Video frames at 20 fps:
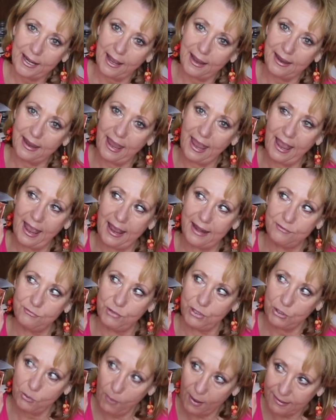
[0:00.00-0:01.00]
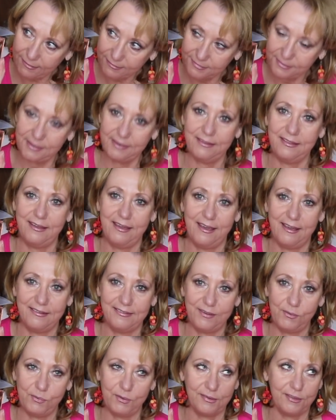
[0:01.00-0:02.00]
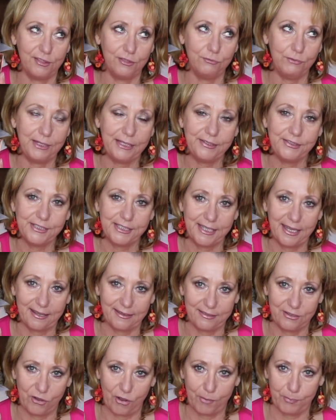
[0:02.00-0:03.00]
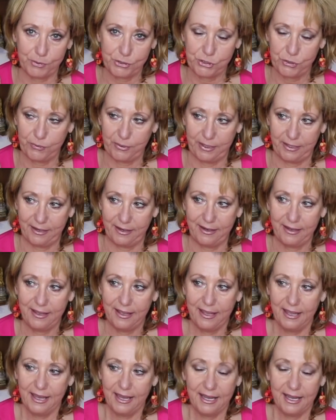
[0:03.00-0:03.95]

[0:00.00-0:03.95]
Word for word: I had requested this I was thrilled to get the opportunity